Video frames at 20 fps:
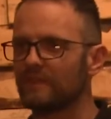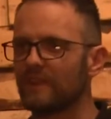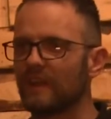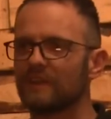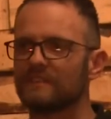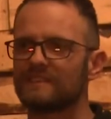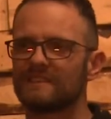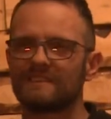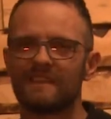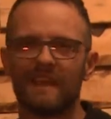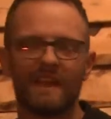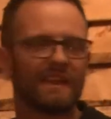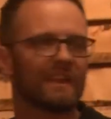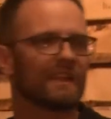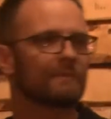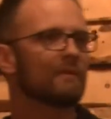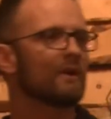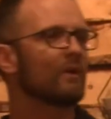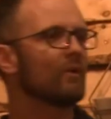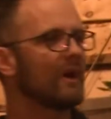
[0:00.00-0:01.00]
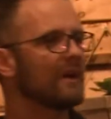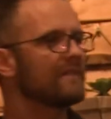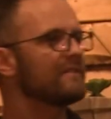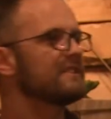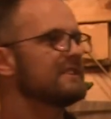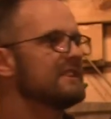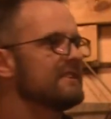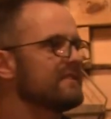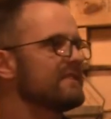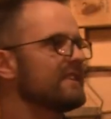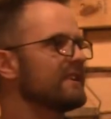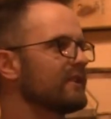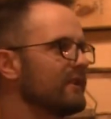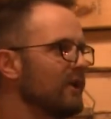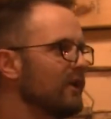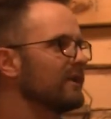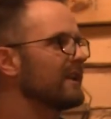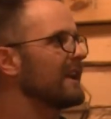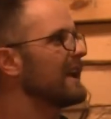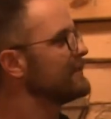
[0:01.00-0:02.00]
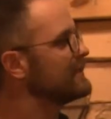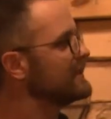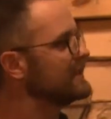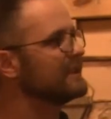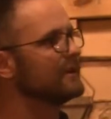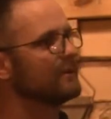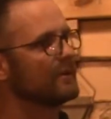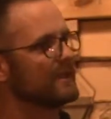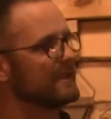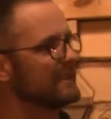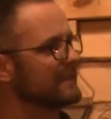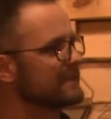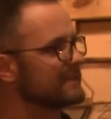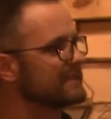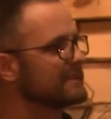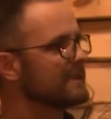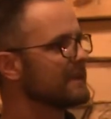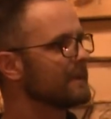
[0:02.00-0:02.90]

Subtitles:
that is standing in my way of achieving that goal, and I have to deal with things.